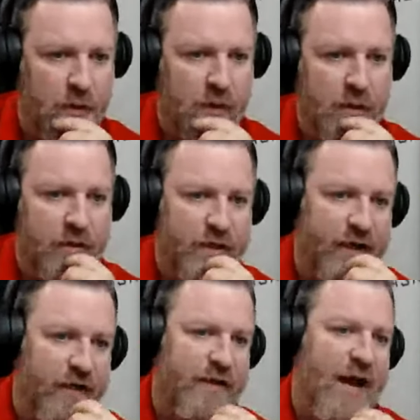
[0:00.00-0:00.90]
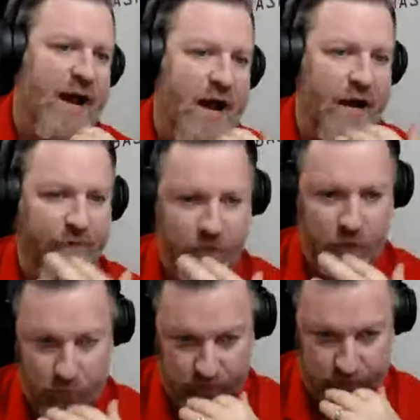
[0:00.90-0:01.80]
Then in the half
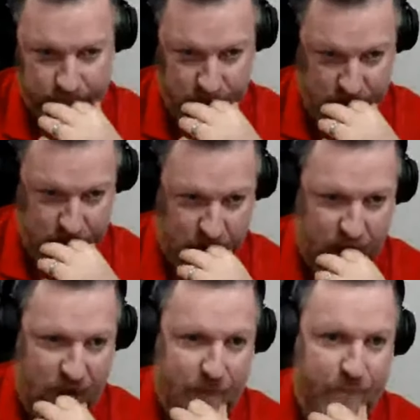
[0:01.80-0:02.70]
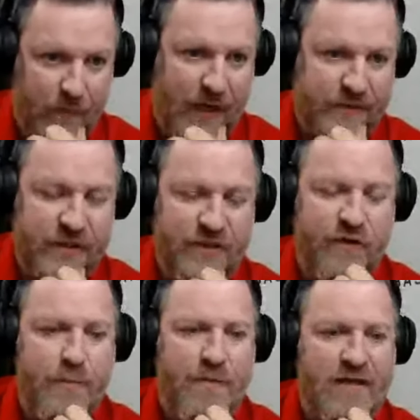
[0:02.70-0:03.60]
court, I teach from the
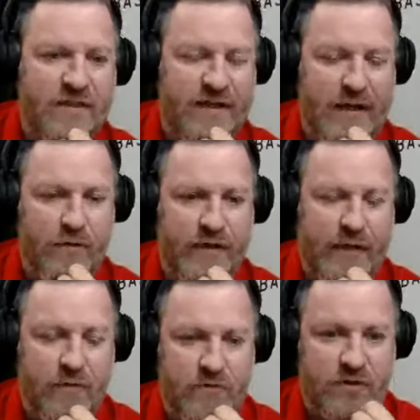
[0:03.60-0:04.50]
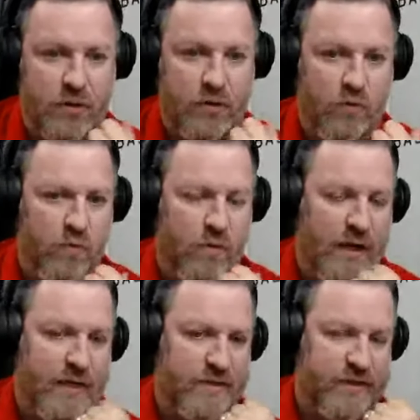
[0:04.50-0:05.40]
basket out now. So
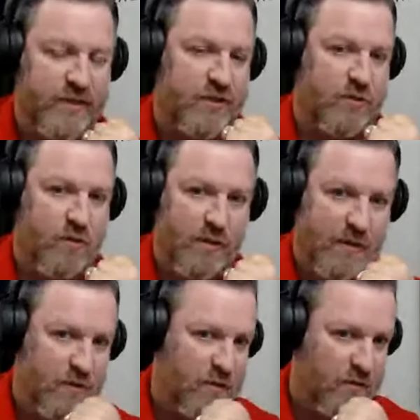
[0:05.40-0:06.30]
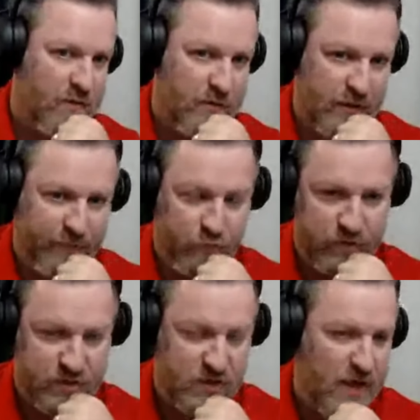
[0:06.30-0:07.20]
I teach, if we're in a
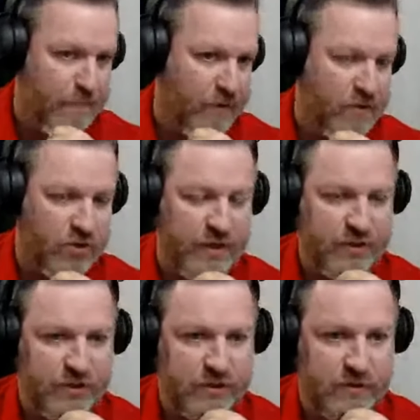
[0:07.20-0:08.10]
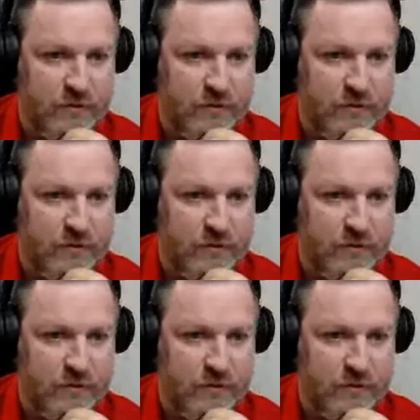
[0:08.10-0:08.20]
slot penetration,